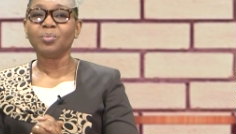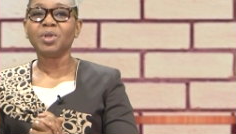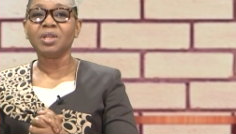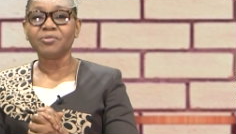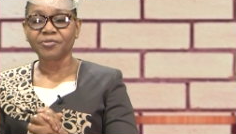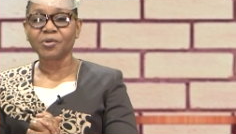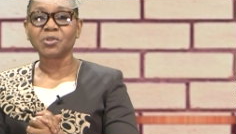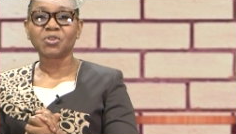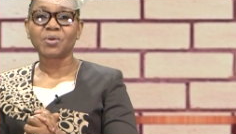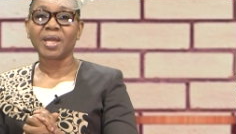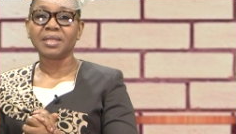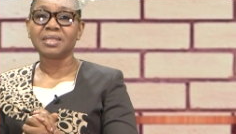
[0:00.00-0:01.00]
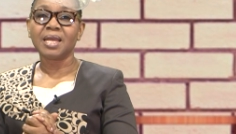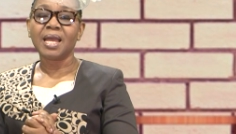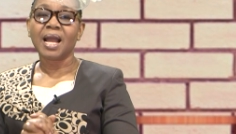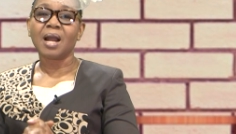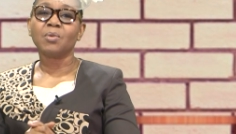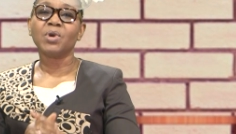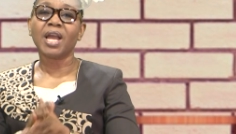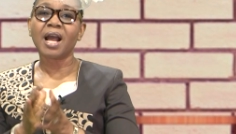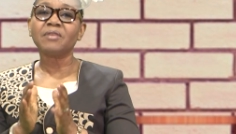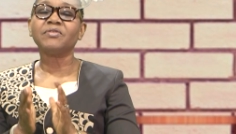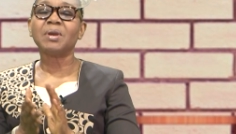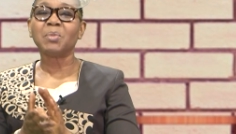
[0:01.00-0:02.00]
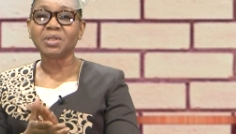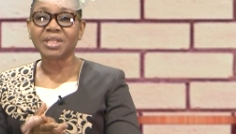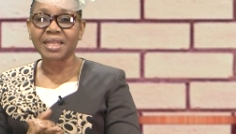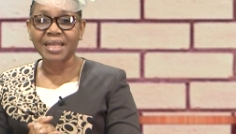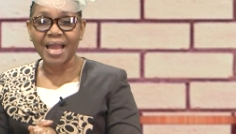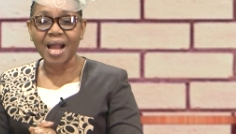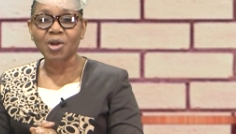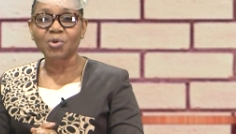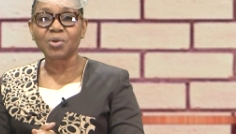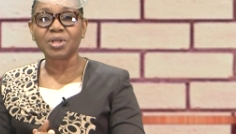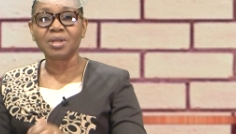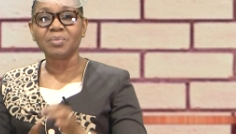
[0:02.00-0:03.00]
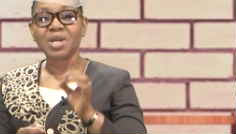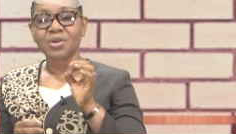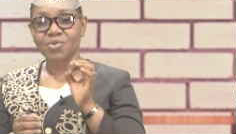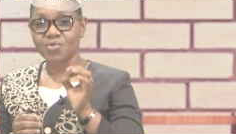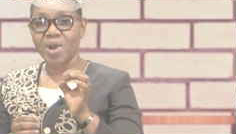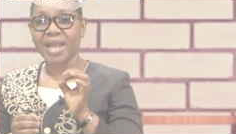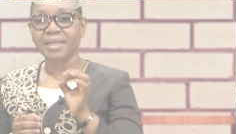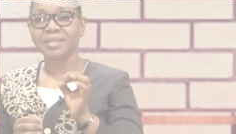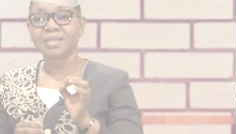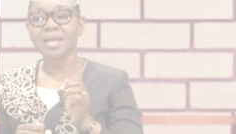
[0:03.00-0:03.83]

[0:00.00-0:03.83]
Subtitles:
being forthright. And we have them under the acronym RIGHT,